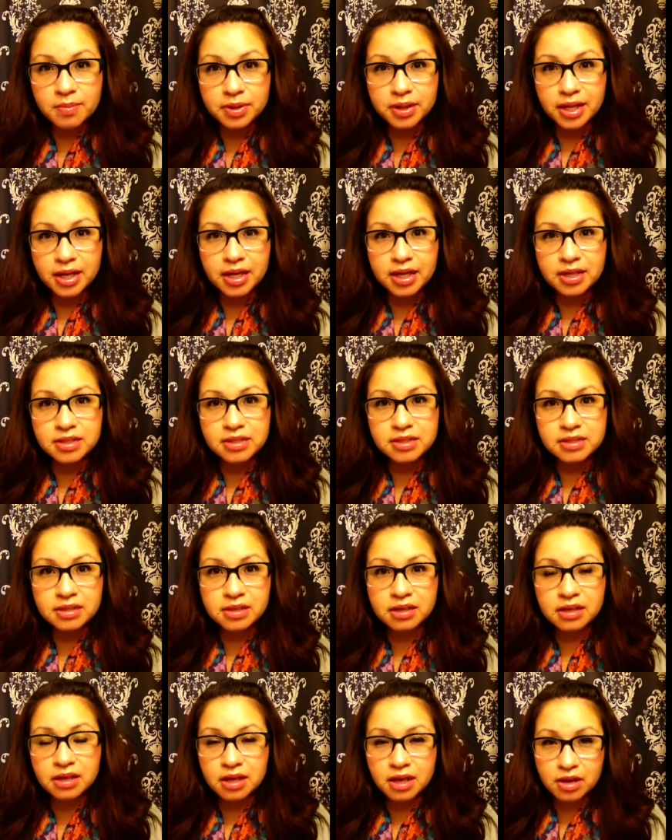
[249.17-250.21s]
place,
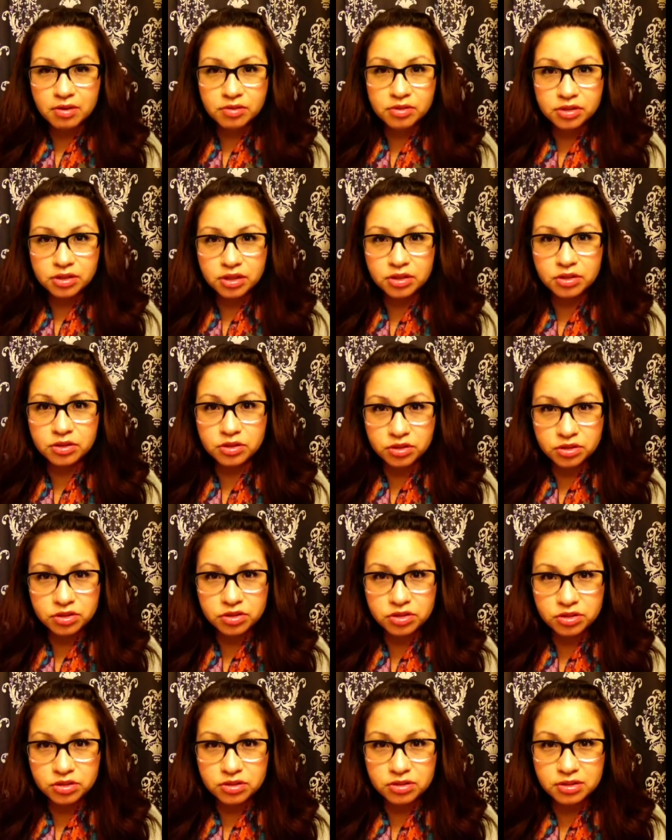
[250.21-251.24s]
I really
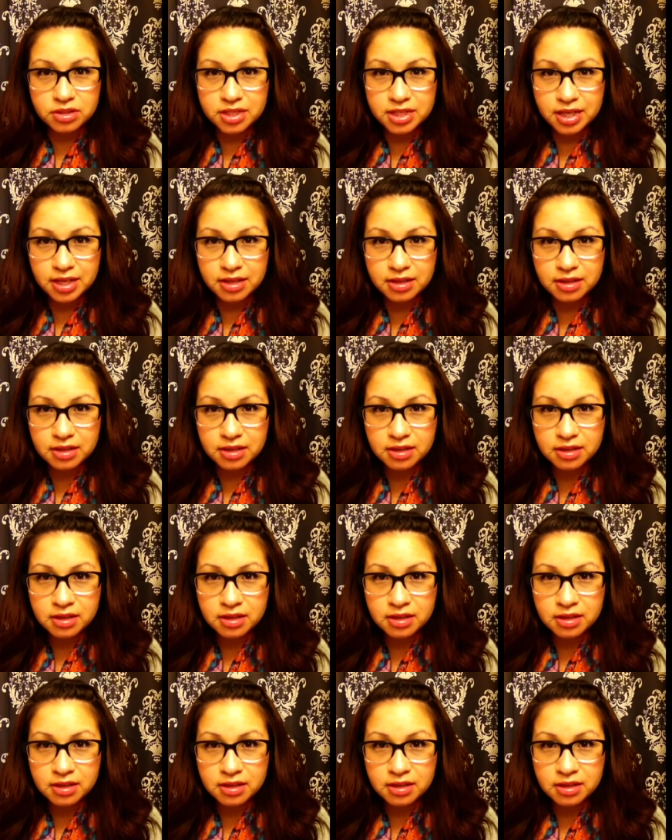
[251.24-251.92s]
encourage you to take